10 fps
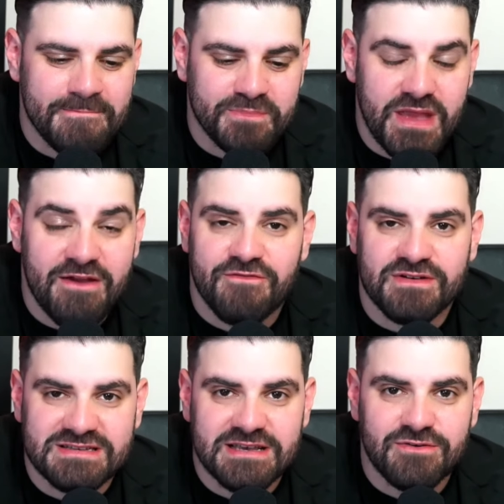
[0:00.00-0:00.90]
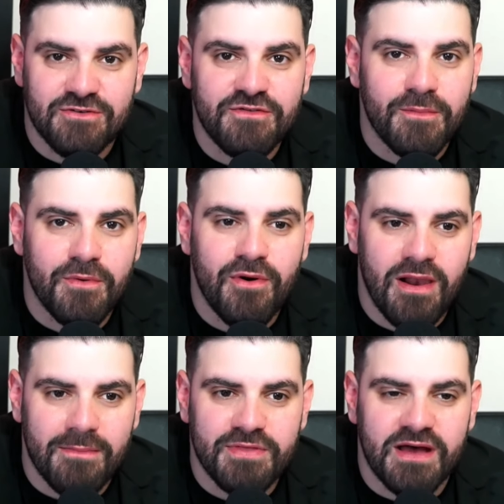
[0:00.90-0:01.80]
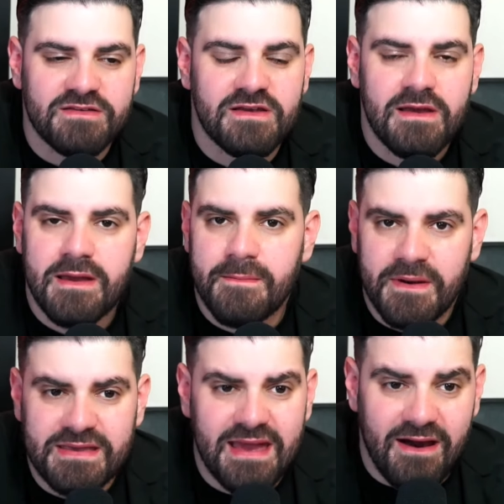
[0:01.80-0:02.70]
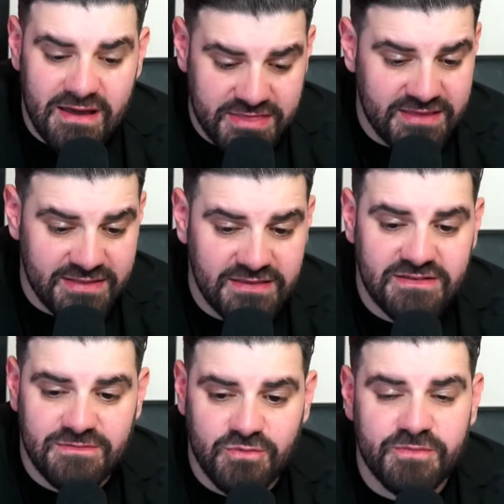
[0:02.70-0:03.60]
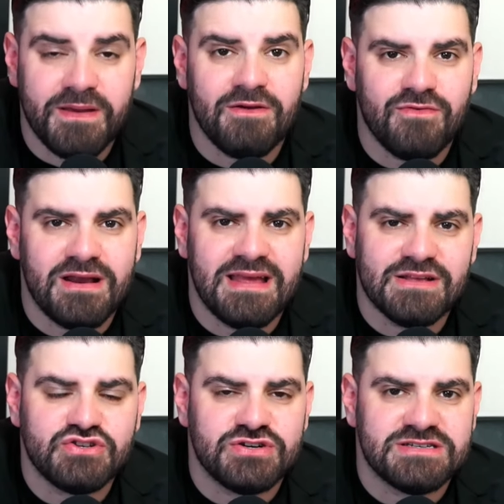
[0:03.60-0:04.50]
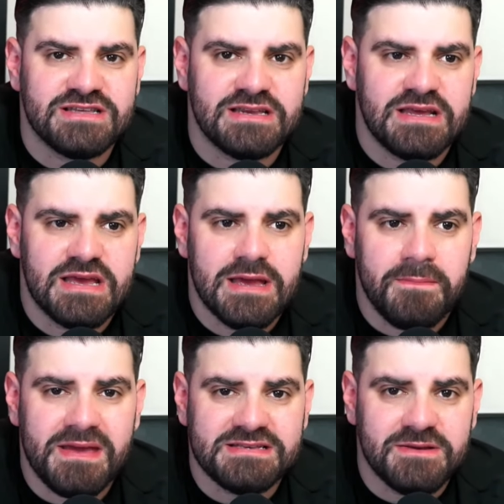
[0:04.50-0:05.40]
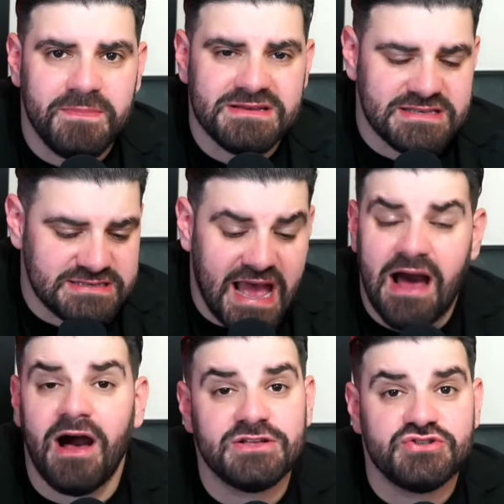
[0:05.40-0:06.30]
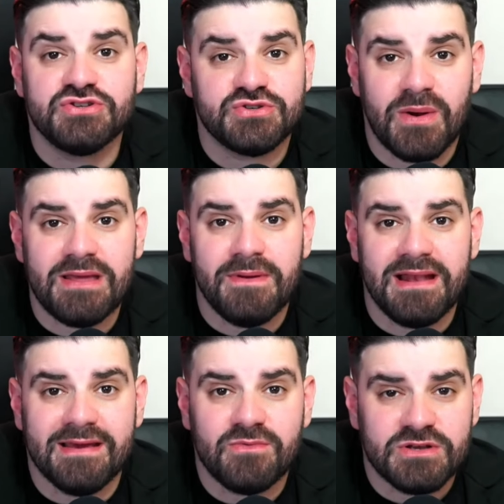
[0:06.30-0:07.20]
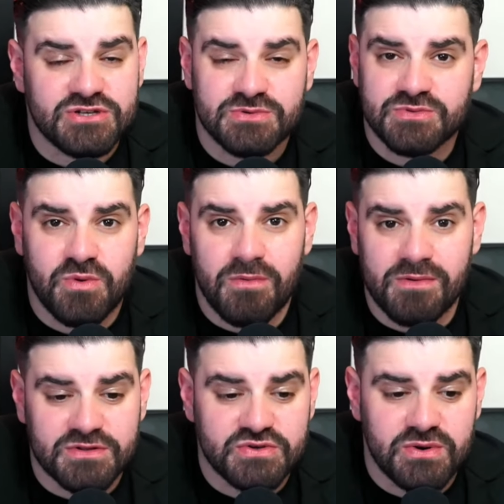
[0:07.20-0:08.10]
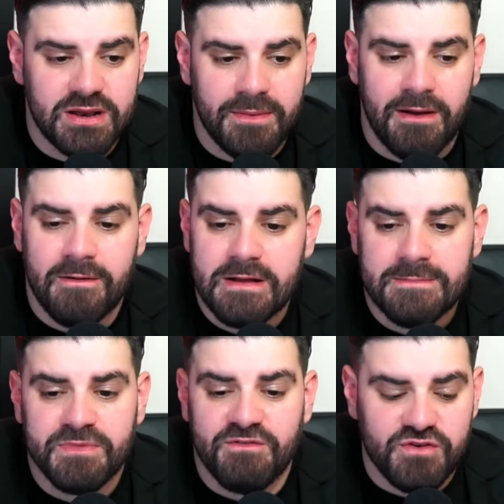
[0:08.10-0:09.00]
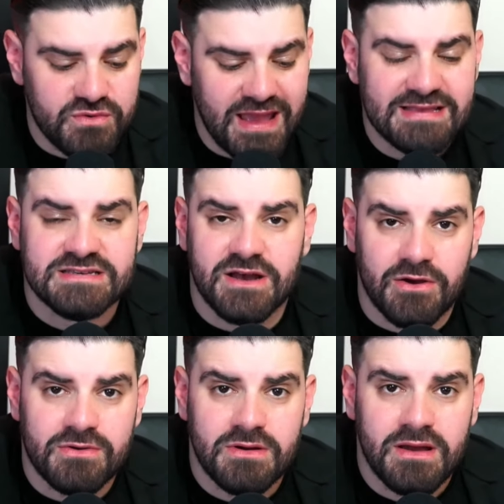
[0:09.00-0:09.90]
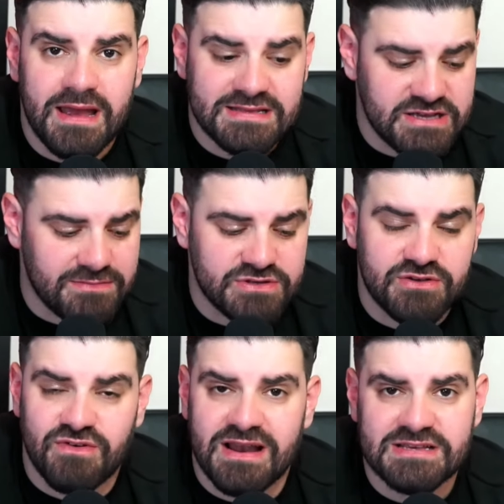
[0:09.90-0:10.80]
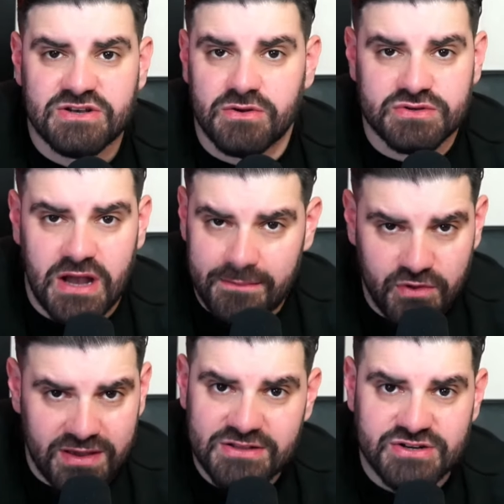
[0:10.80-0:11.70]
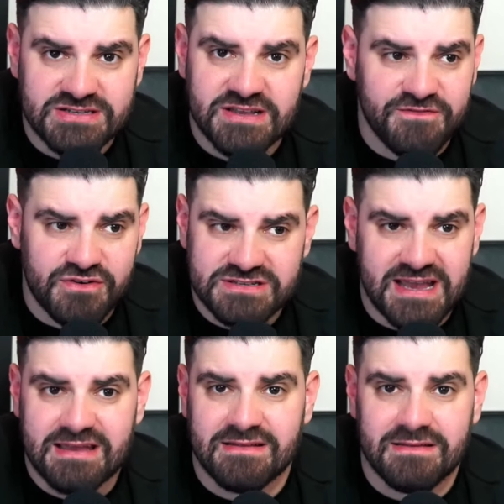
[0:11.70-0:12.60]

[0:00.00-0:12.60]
Every single football club does. But yeah, I think this would be a really interesting piece of business. At 120 million, which was what we were talking about a few days ago in terms of the release clause, I'm not interested for a second.